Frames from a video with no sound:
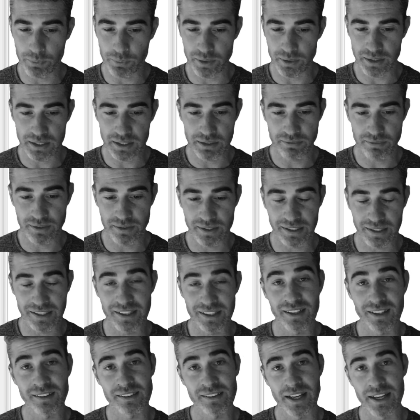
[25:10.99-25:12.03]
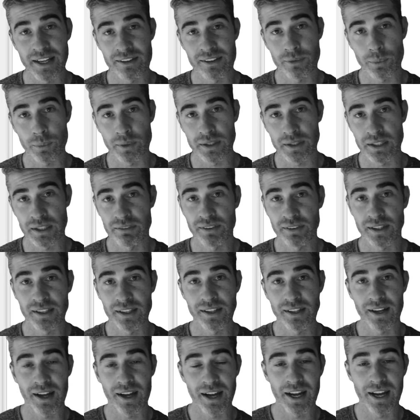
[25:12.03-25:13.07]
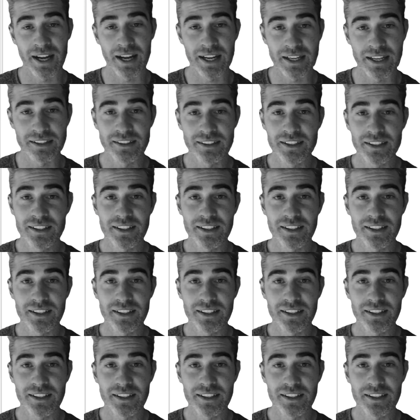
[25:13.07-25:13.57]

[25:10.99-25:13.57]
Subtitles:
giving it a length, we're giving it a height,